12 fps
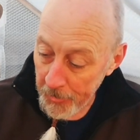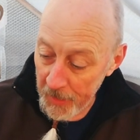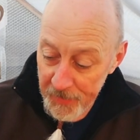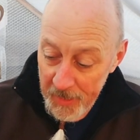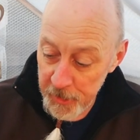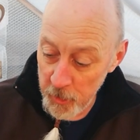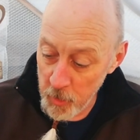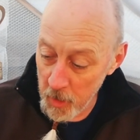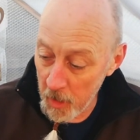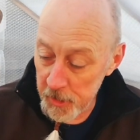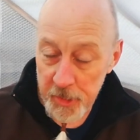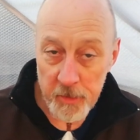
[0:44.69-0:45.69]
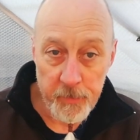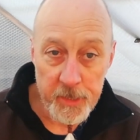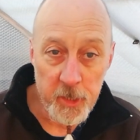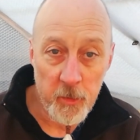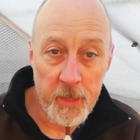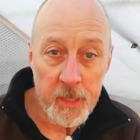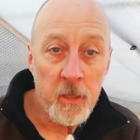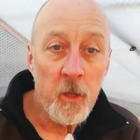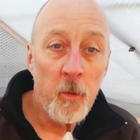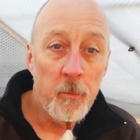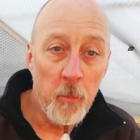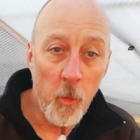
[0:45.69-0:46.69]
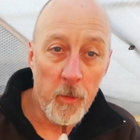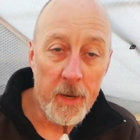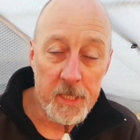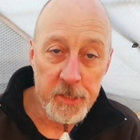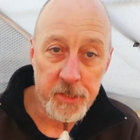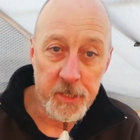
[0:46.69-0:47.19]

then you guys can be doing more or less